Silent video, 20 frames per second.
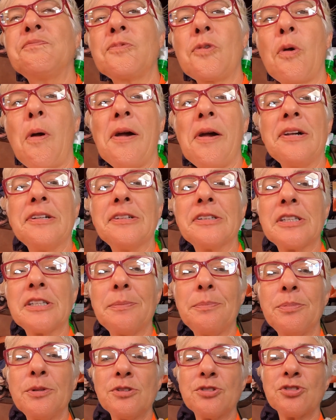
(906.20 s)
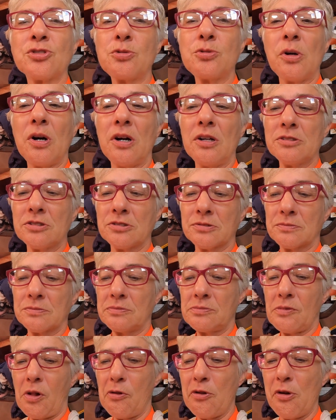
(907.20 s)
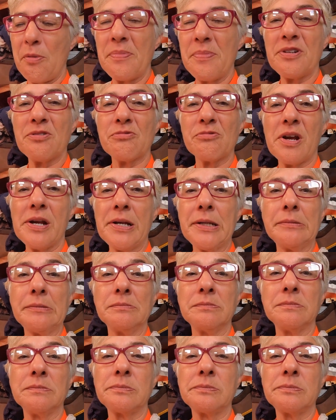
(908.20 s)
We had a couple of squalls, a little bit of rain,